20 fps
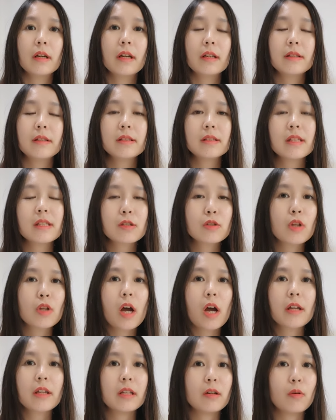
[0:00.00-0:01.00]
this is
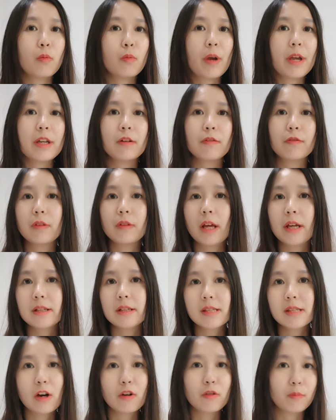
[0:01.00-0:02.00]
not in a way of
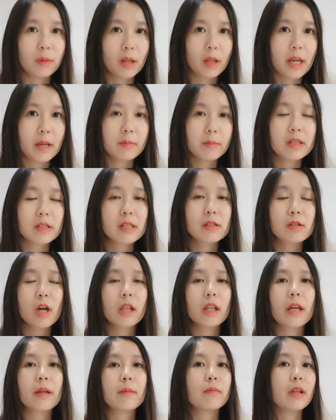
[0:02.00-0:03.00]
like self-blame. This is
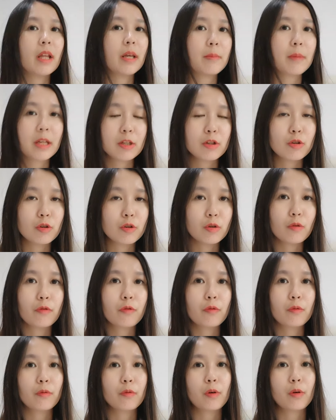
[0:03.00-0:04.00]
not like blaming you
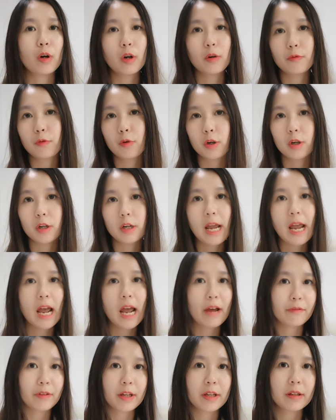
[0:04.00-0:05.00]
for
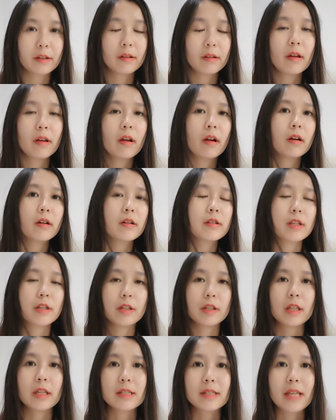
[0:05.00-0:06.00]
having
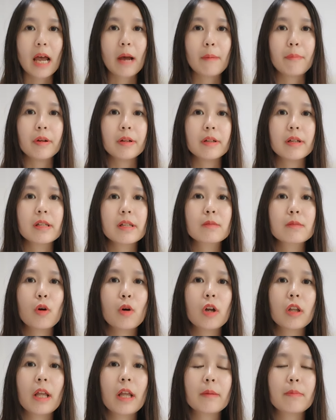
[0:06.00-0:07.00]
certain things happen. It's
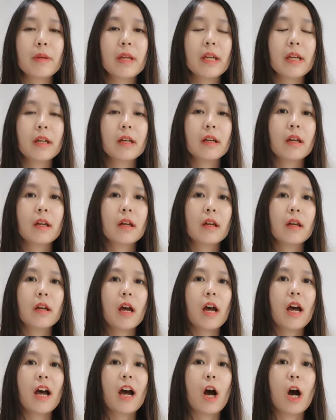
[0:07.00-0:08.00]
more like being
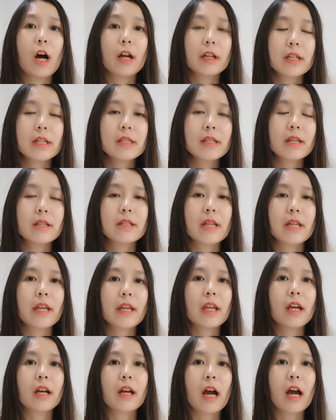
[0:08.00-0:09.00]
honest and
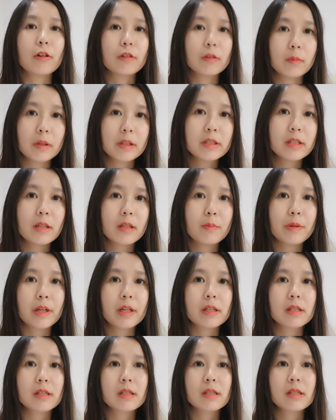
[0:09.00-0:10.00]
taking accountability,
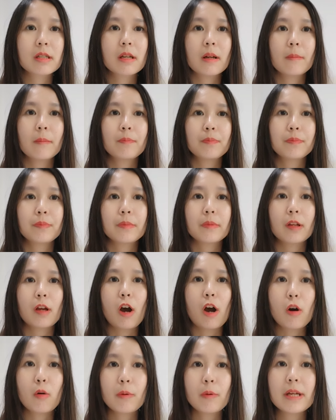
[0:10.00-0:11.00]
because
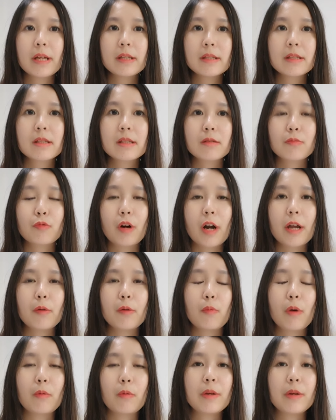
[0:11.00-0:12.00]
always, right,
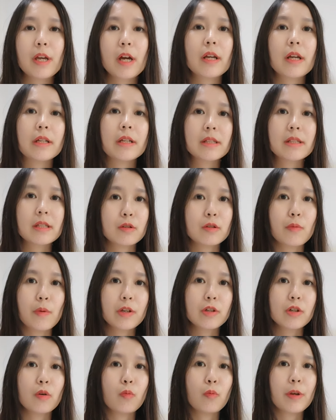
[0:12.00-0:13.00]
when we are in a
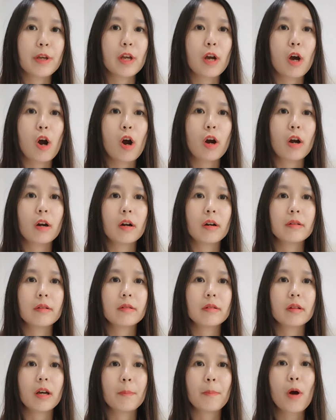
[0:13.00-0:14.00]
situation, we are
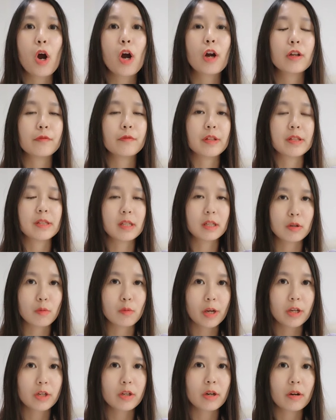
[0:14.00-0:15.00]
a part of the
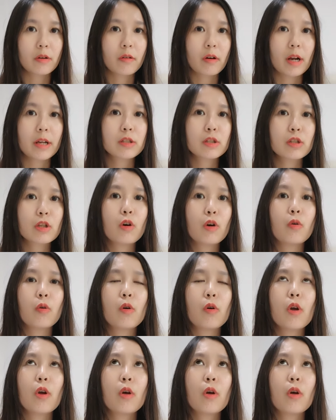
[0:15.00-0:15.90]
situation, right? So